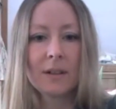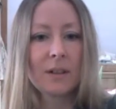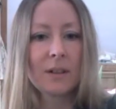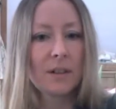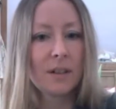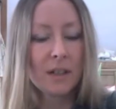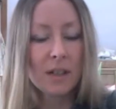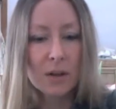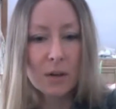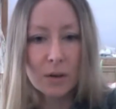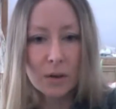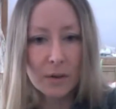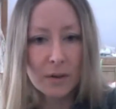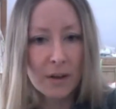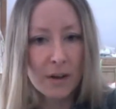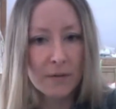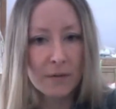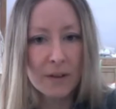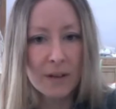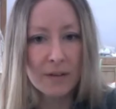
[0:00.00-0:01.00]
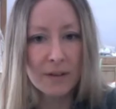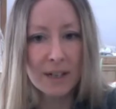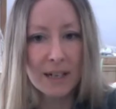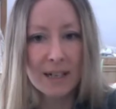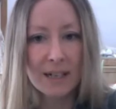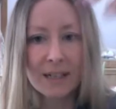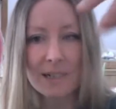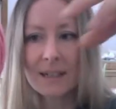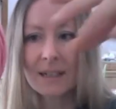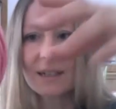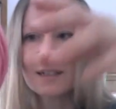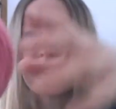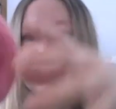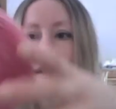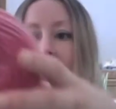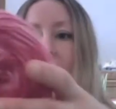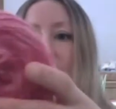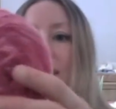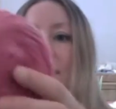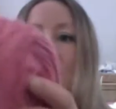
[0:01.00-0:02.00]
Do you call that variegated?
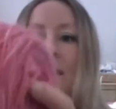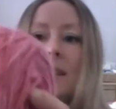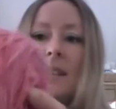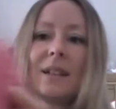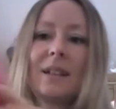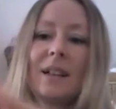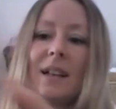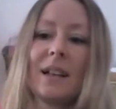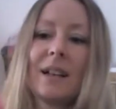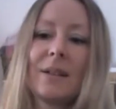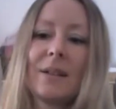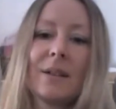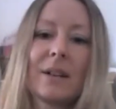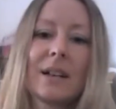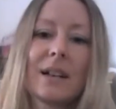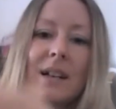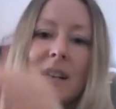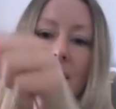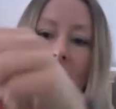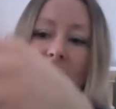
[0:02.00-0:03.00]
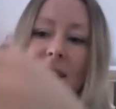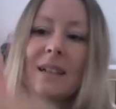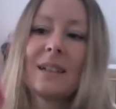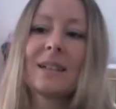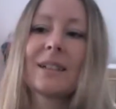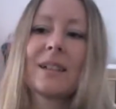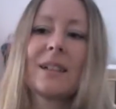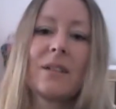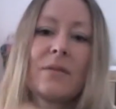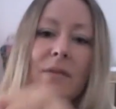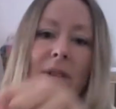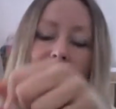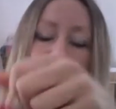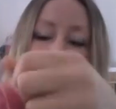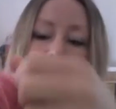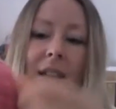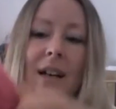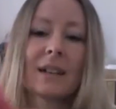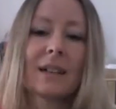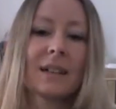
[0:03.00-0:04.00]
Anyway, it's a lovely
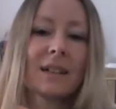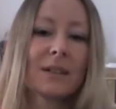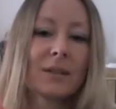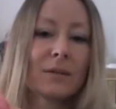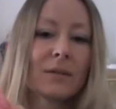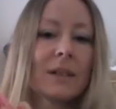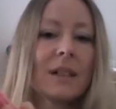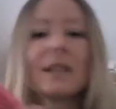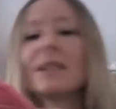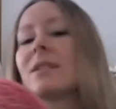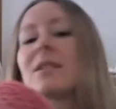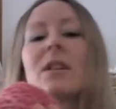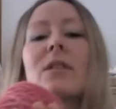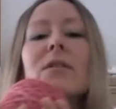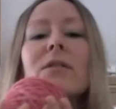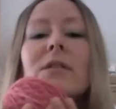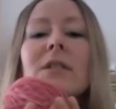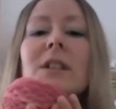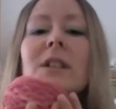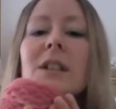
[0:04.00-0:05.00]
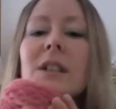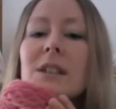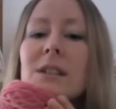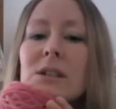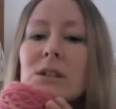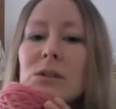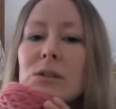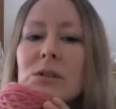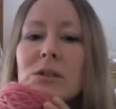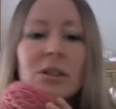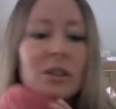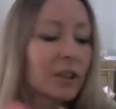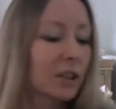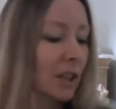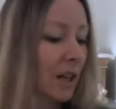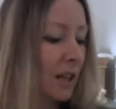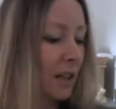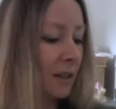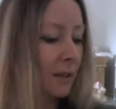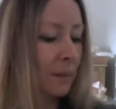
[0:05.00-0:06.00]
effect. It's a really soft, gorgeous
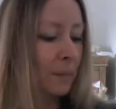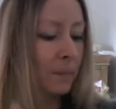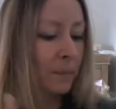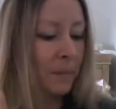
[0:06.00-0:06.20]
yarn.